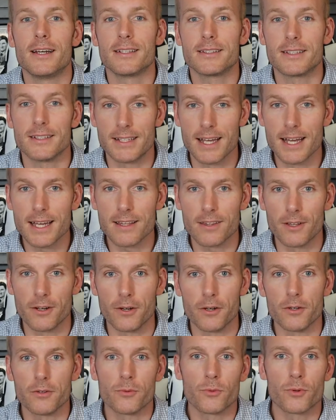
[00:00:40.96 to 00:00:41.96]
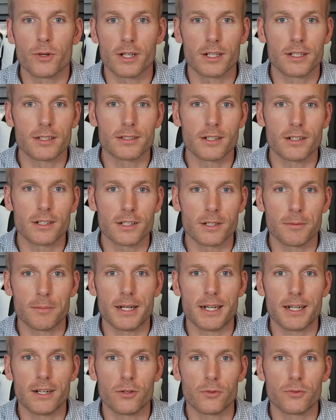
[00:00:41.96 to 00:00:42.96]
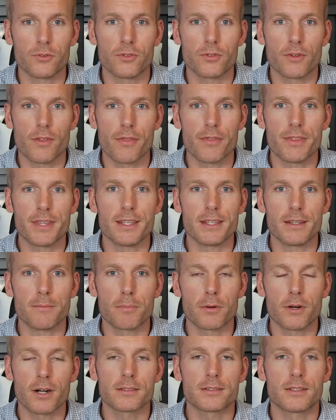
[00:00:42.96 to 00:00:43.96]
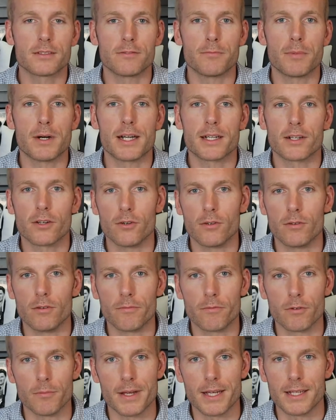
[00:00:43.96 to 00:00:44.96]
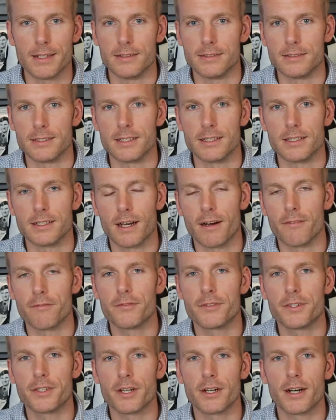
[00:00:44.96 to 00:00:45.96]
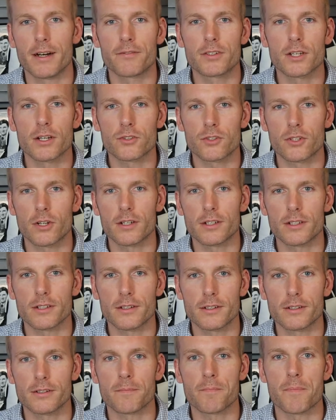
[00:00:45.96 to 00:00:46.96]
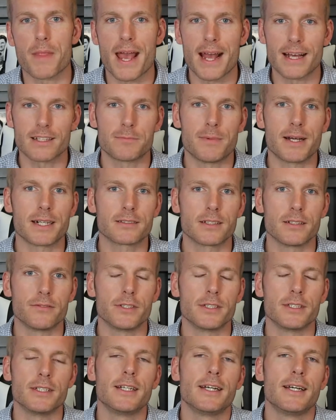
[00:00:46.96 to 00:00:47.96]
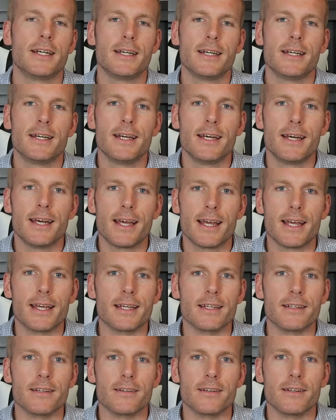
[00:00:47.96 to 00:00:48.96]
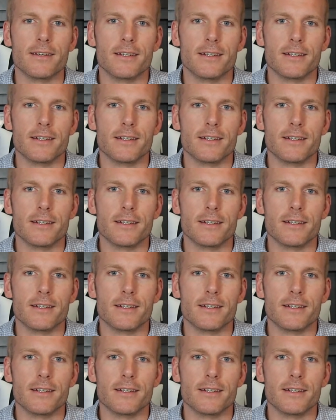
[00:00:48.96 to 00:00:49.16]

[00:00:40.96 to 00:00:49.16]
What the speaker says: Today though, we're going to talk about the process of buying a home from A to Z. I've touched on aspects of it and